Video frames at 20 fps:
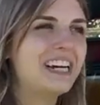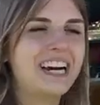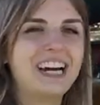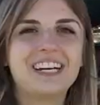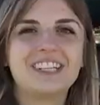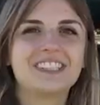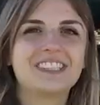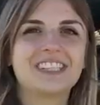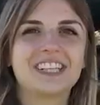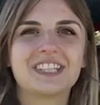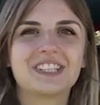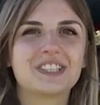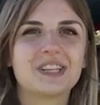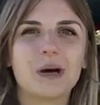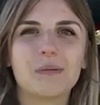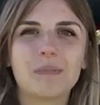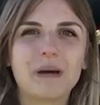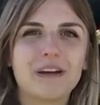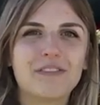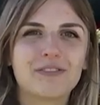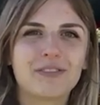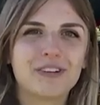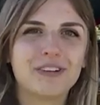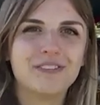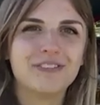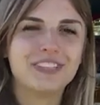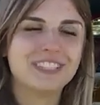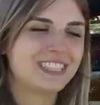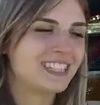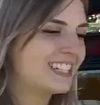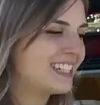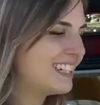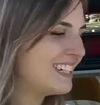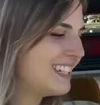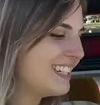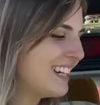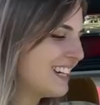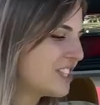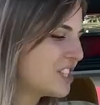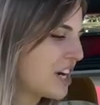And just like stop by for a visit,
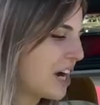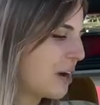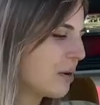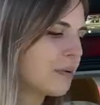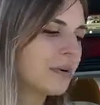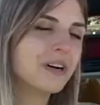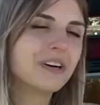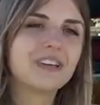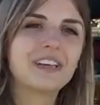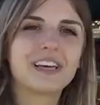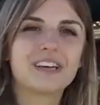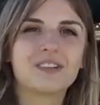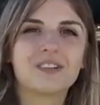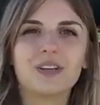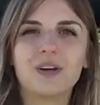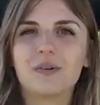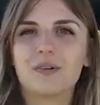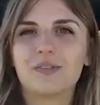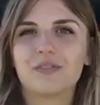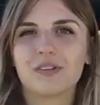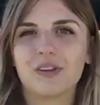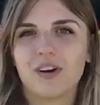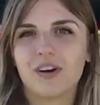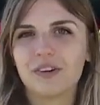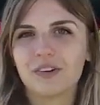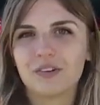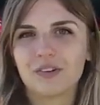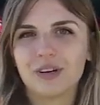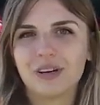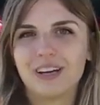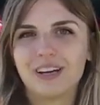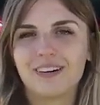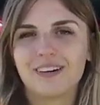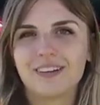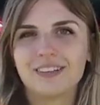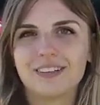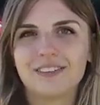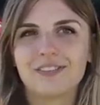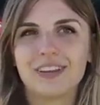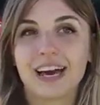a shower, like a load of laundry,
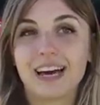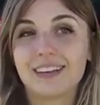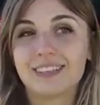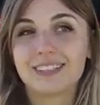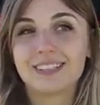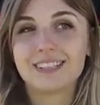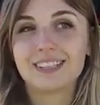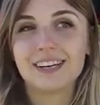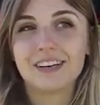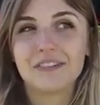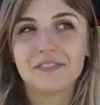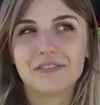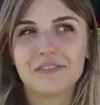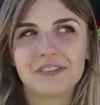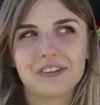all of that stuff.